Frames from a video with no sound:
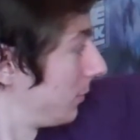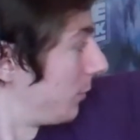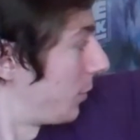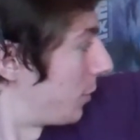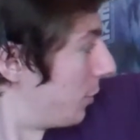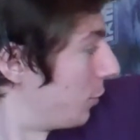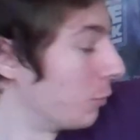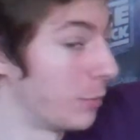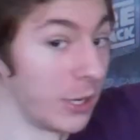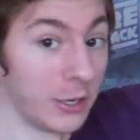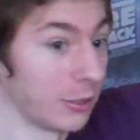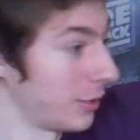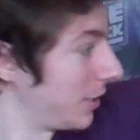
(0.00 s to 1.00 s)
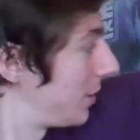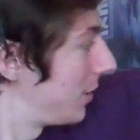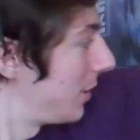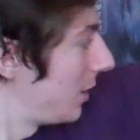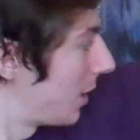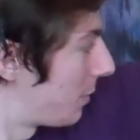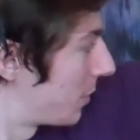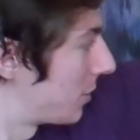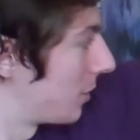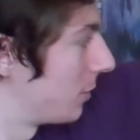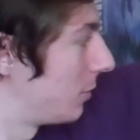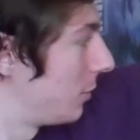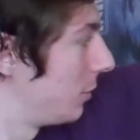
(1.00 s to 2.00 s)
With the new Burial at Sea
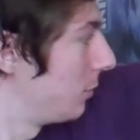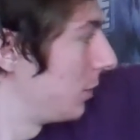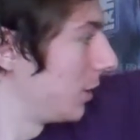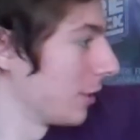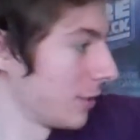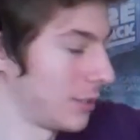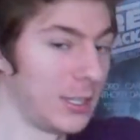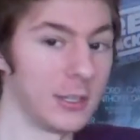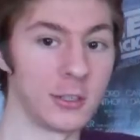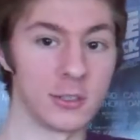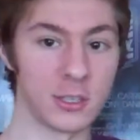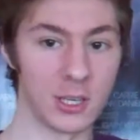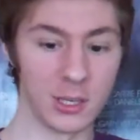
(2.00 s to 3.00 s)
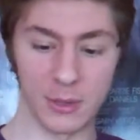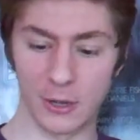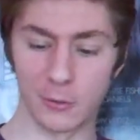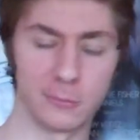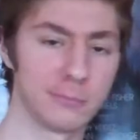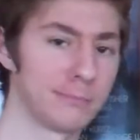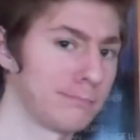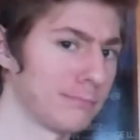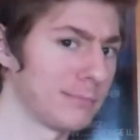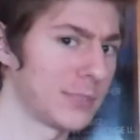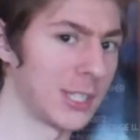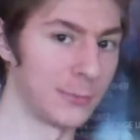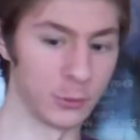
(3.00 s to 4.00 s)
Episode 2 DLC that just came out
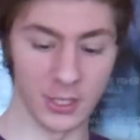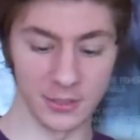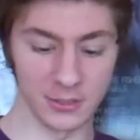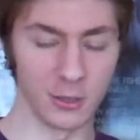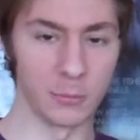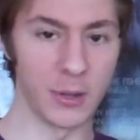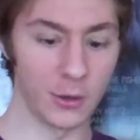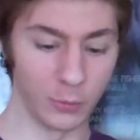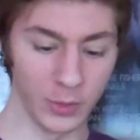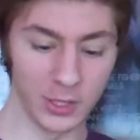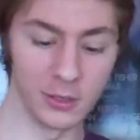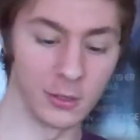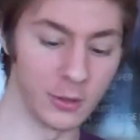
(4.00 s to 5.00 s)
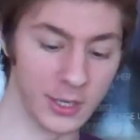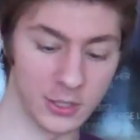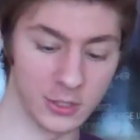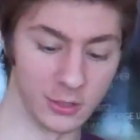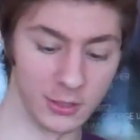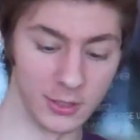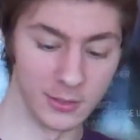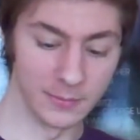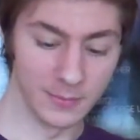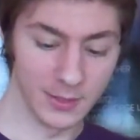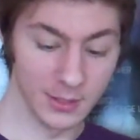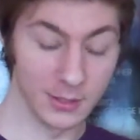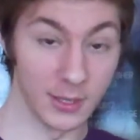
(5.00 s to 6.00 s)
several days ago, about a week ago actually,
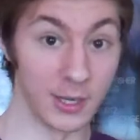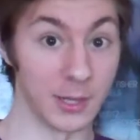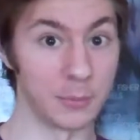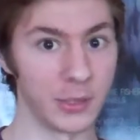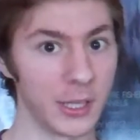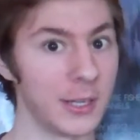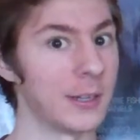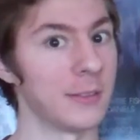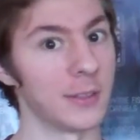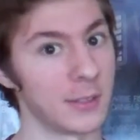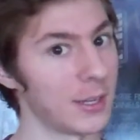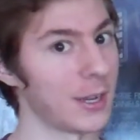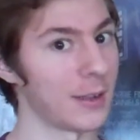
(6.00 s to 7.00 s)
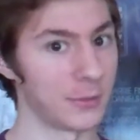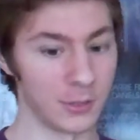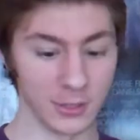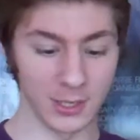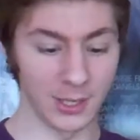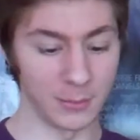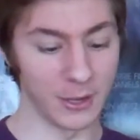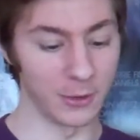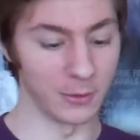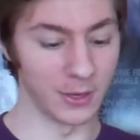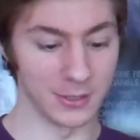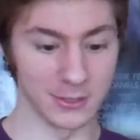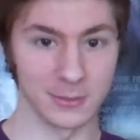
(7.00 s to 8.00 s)
and I played it the day after it came out.
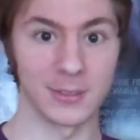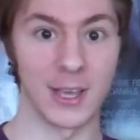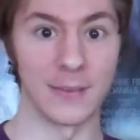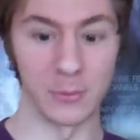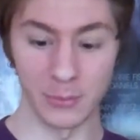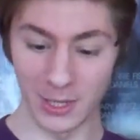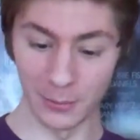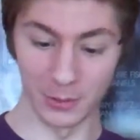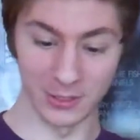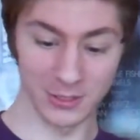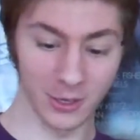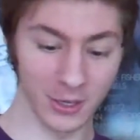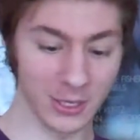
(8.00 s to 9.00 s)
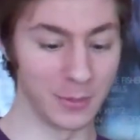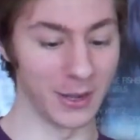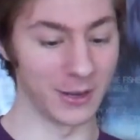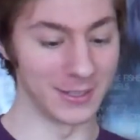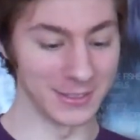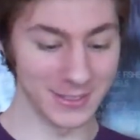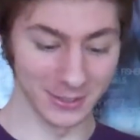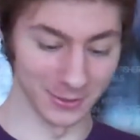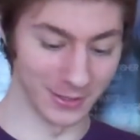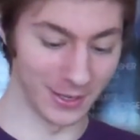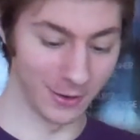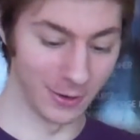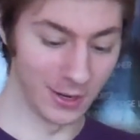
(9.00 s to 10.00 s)
I just haven't been able to talk about it until
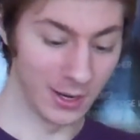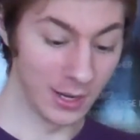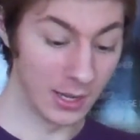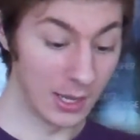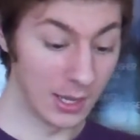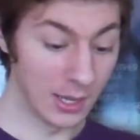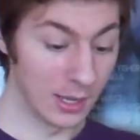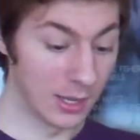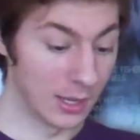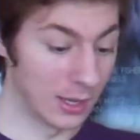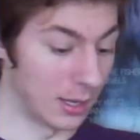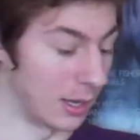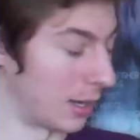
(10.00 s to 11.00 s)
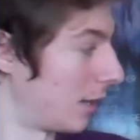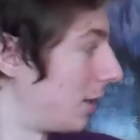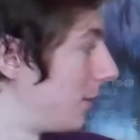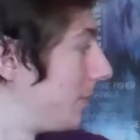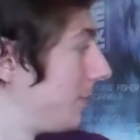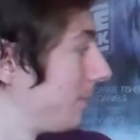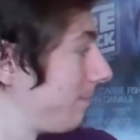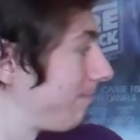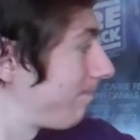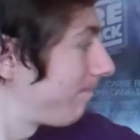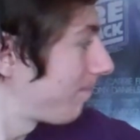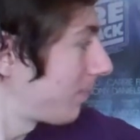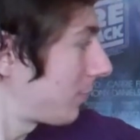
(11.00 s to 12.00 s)
now.
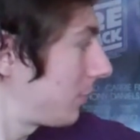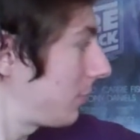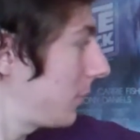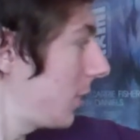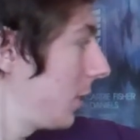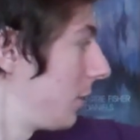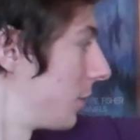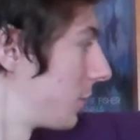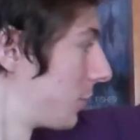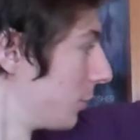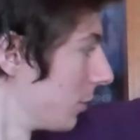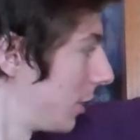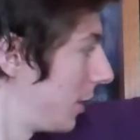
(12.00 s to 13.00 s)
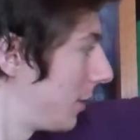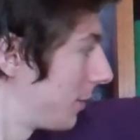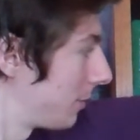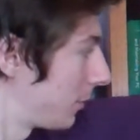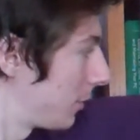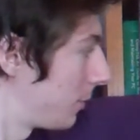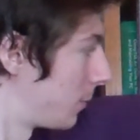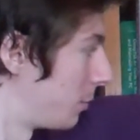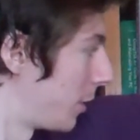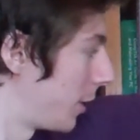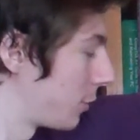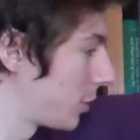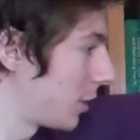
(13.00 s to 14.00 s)
The story for
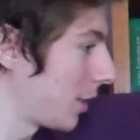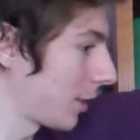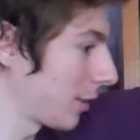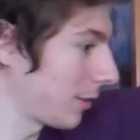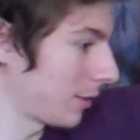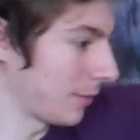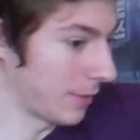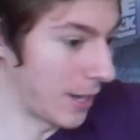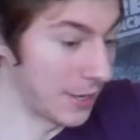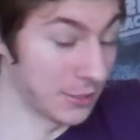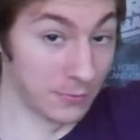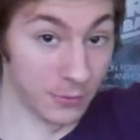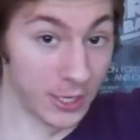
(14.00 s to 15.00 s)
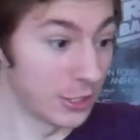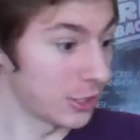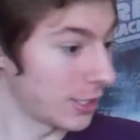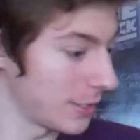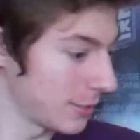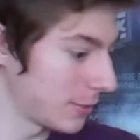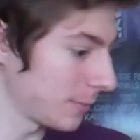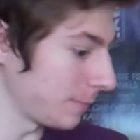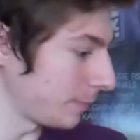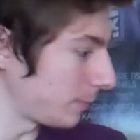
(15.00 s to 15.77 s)
BioShock as a franchise